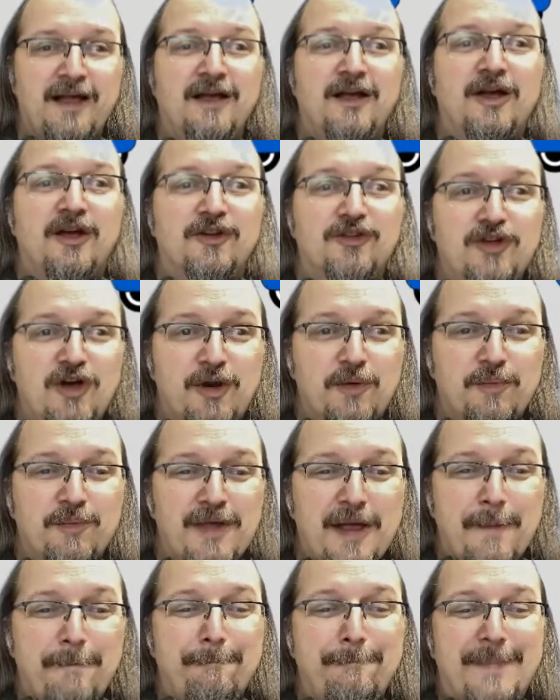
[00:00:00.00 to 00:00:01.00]
So,
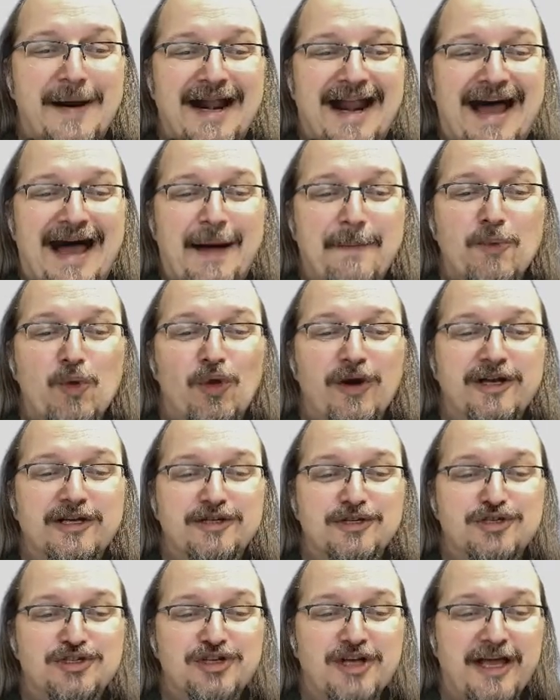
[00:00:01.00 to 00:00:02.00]
but I'm going
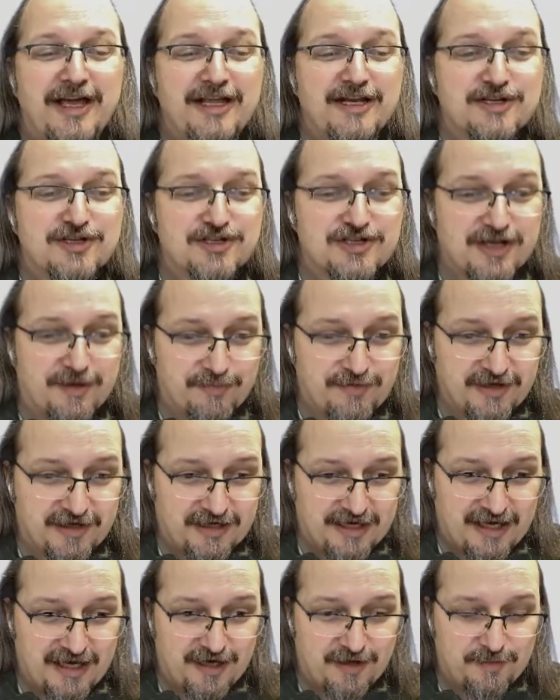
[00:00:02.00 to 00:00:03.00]
to change something
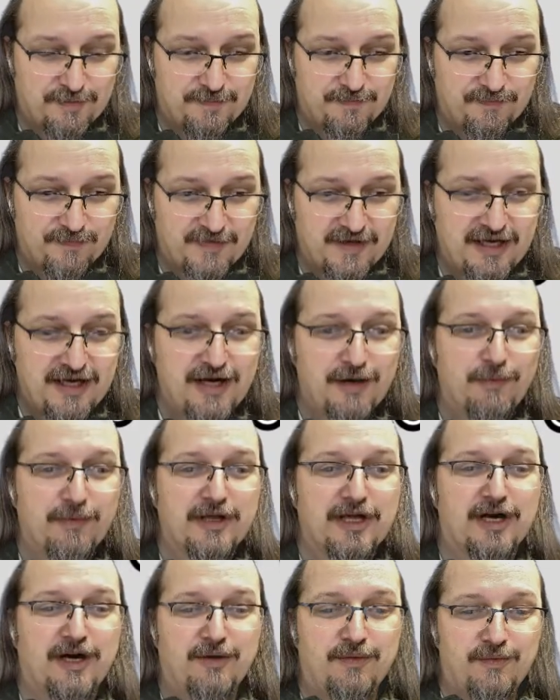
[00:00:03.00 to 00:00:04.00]
now. Here we
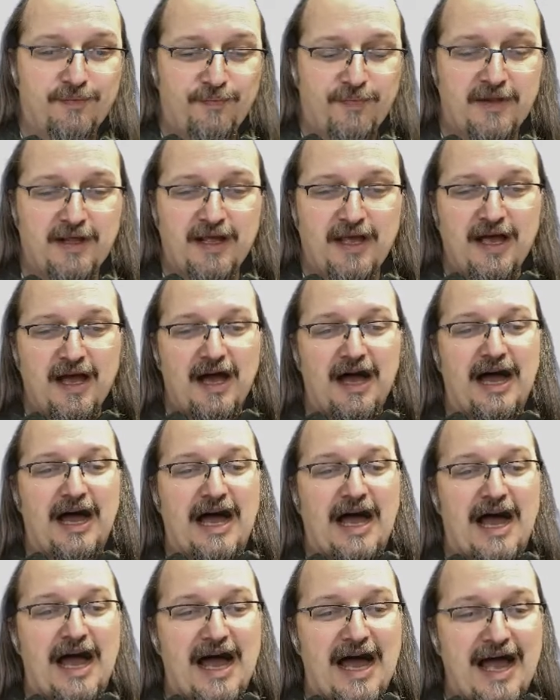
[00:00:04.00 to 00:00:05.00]
go.
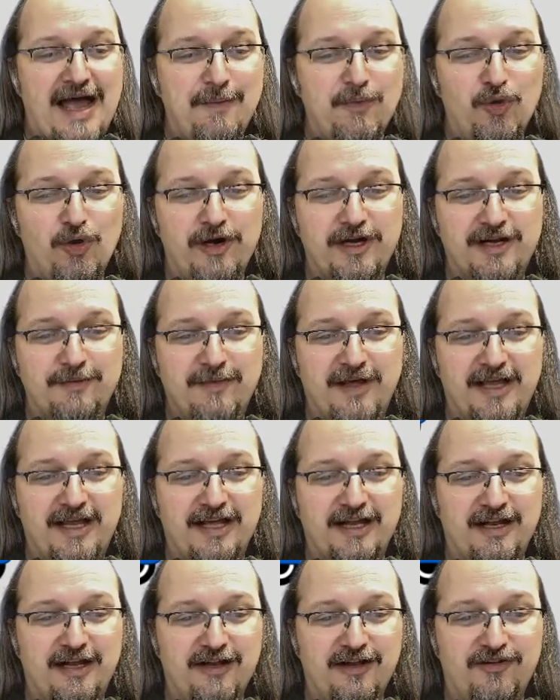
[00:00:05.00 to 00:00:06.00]
I'm going to make
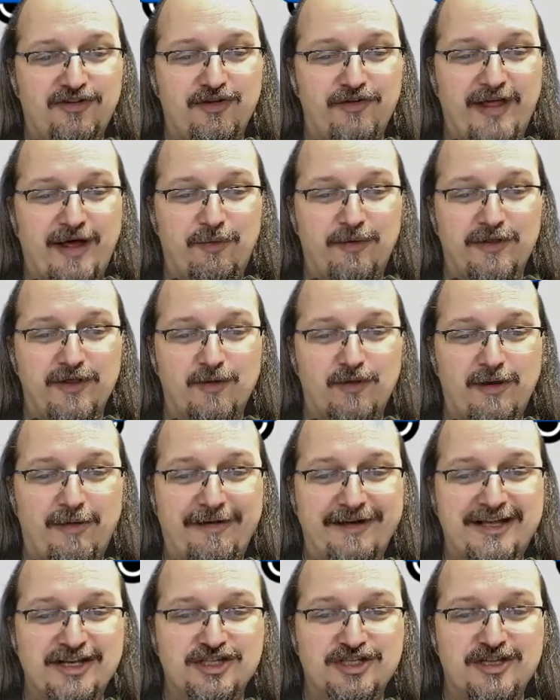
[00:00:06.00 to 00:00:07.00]
it so that when the
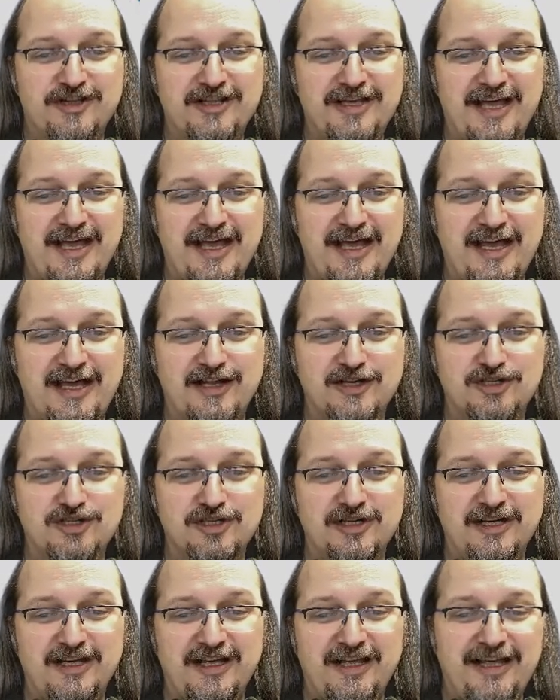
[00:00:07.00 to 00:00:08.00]
robot gets to the edge,
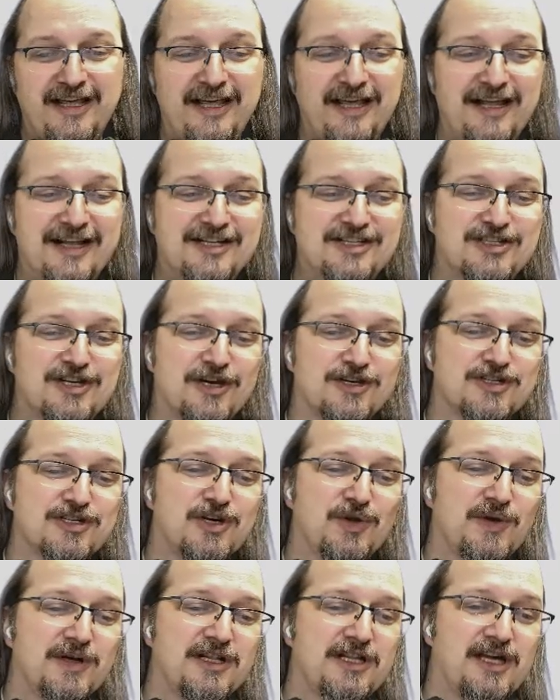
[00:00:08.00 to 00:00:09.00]
it starts
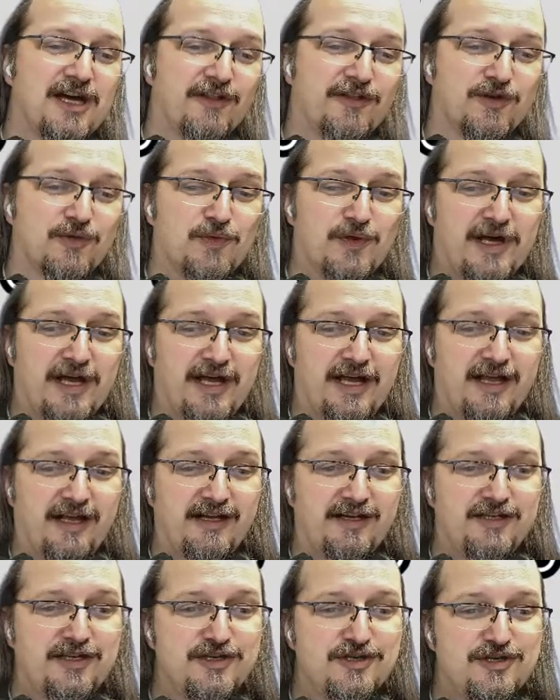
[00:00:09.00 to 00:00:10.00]
going the other way.
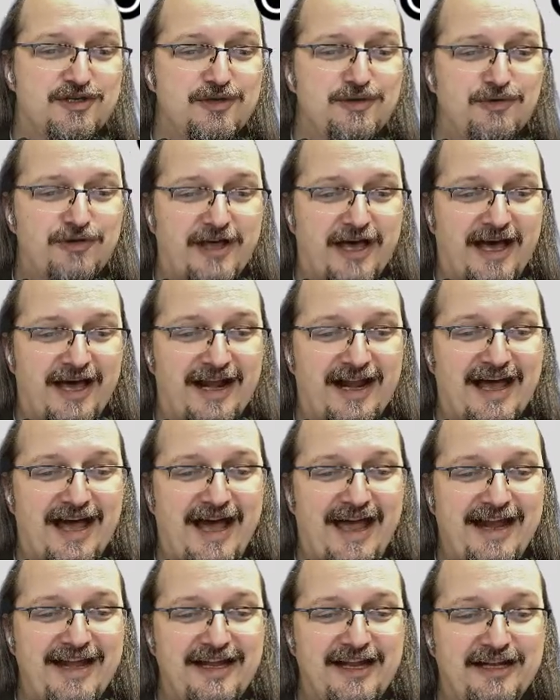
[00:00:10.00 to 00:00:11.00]
To do that,
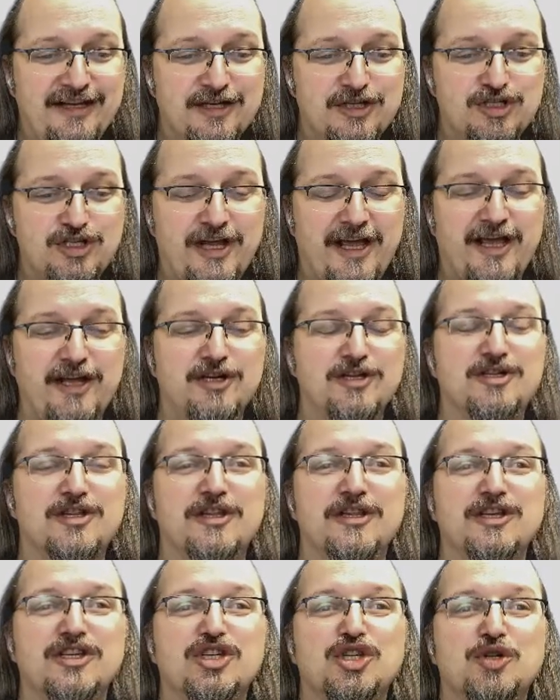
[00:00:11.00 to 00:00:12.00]
I need to change
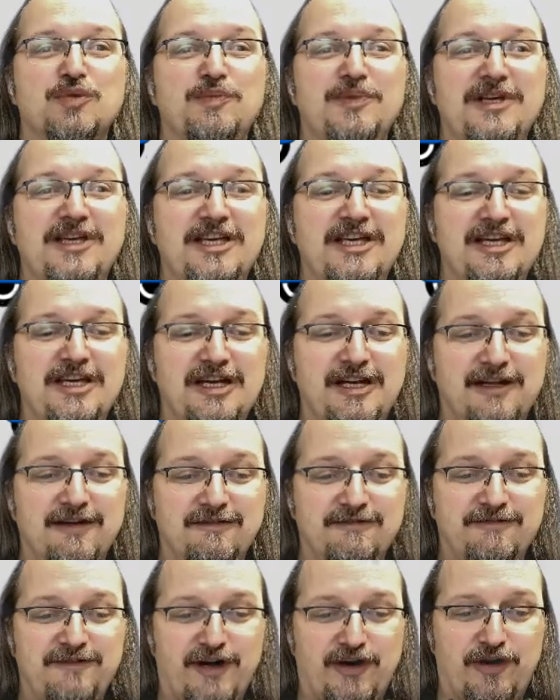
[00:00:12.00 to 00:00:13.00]
the speed
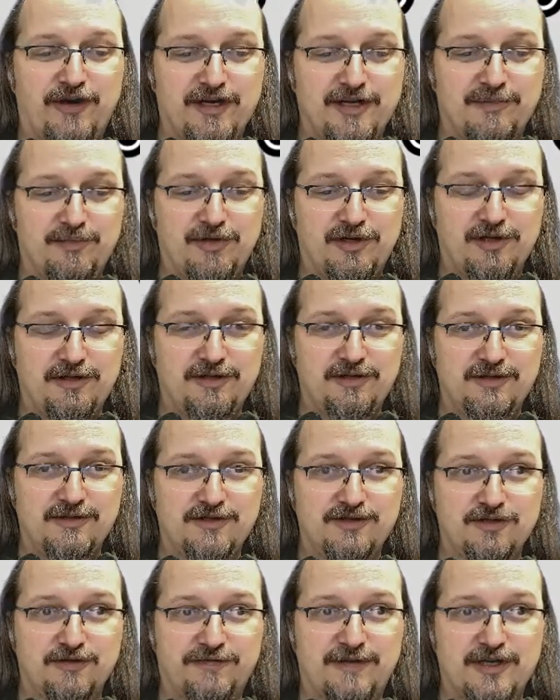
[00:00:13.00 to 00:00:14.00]
variable.
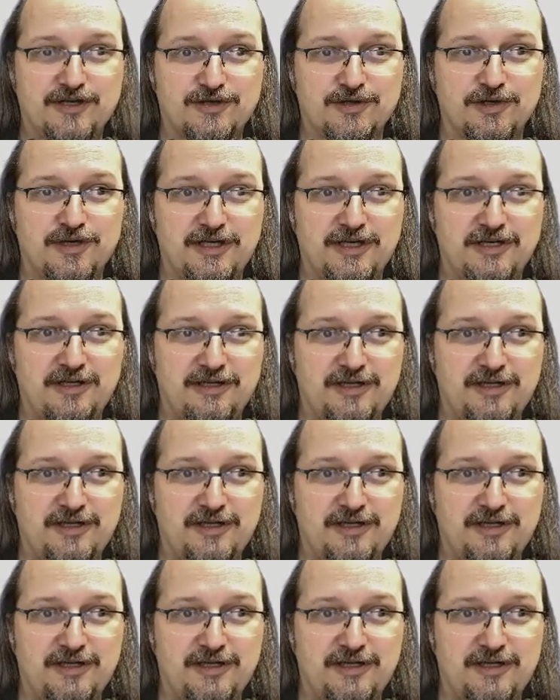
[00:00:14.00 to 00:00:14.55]
So far, so good.